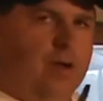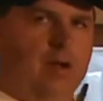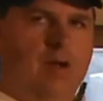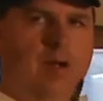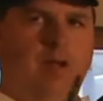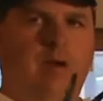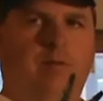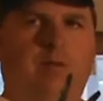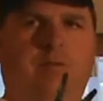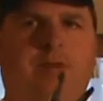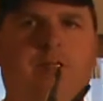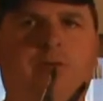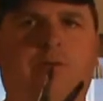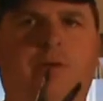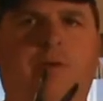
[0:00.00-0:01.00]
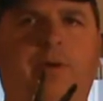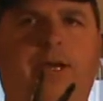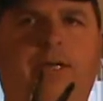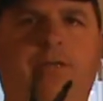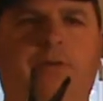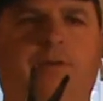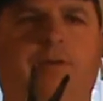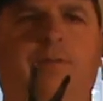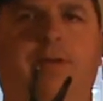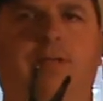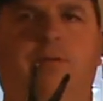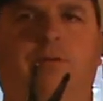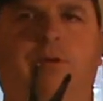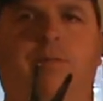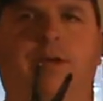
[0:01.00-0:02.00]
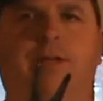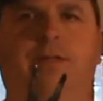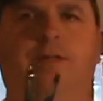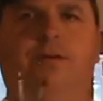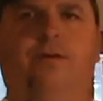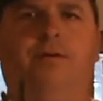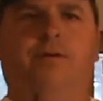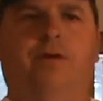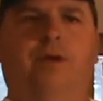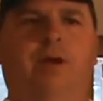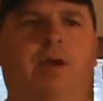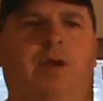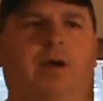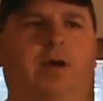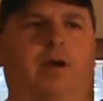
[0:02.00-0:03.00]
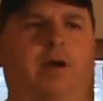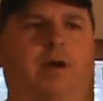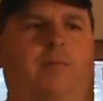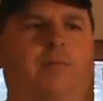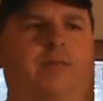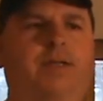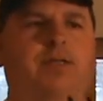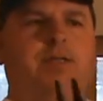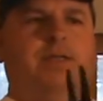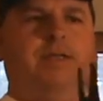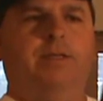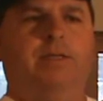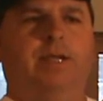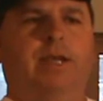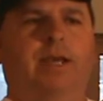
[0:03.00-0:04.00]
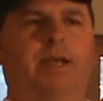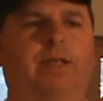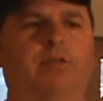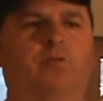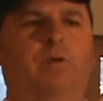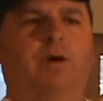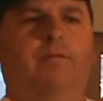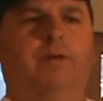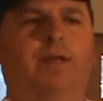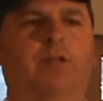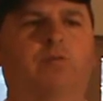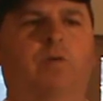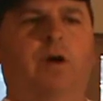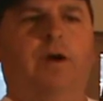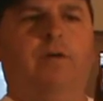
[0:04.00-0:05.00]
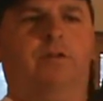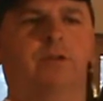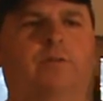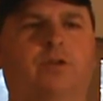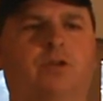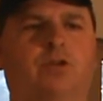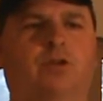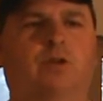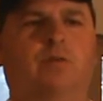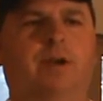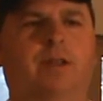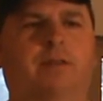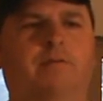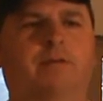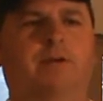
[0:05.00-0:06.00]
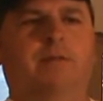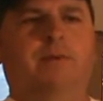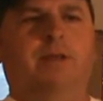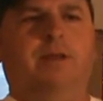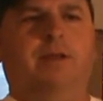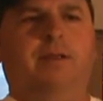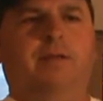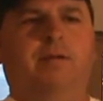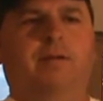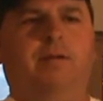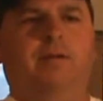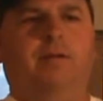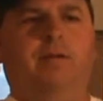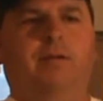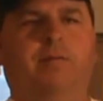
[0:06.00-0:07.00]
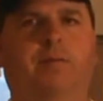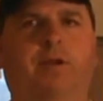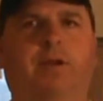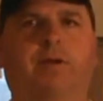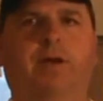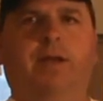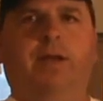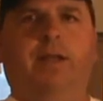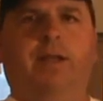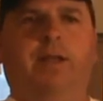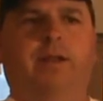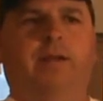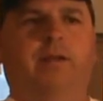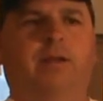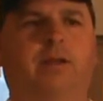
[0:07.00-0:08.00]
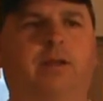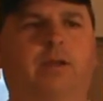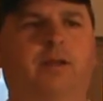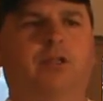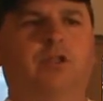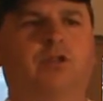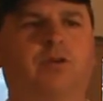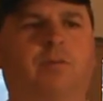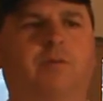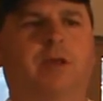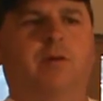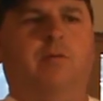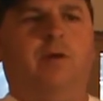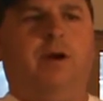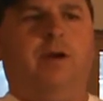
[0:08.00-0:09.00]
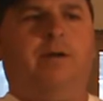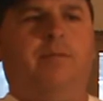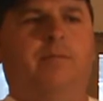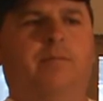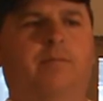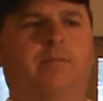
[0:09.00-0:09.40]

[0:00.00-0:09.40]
With a piece of Romex. We have a piece of Romex here. This is a 12 gauge wire, so I'm going to start right in the very beginning. I'm going to go ahead and strip that wire,